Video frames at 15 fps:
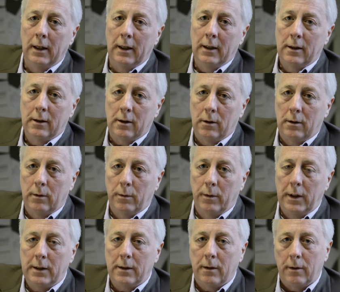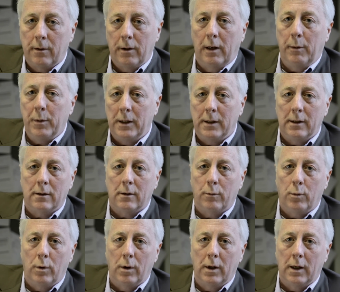So these are the three pieces of
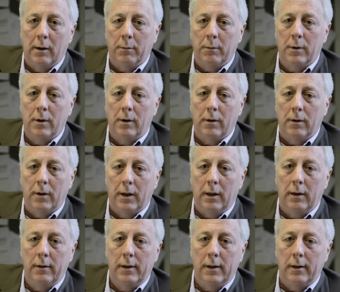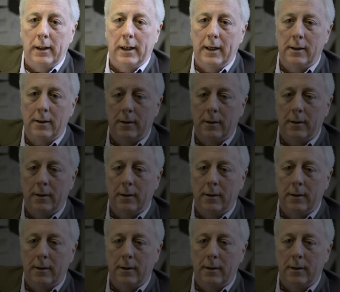work I'm currently engaged